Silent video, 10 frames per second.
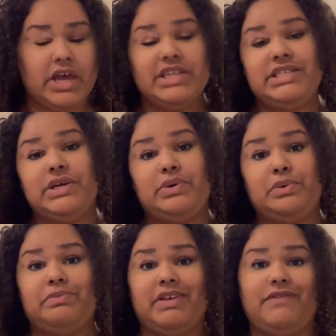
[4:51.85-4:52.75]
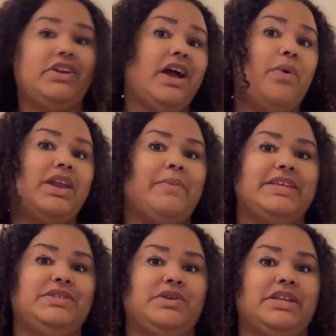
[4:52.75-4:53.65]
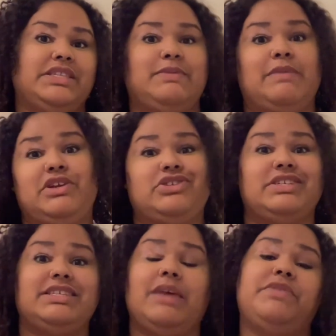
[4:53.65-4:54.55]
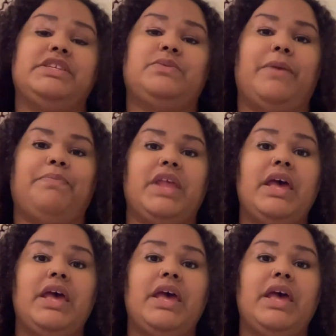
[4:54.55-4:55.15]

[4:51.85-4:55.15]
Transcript: so if you're not one of my students, maybe just skip this one.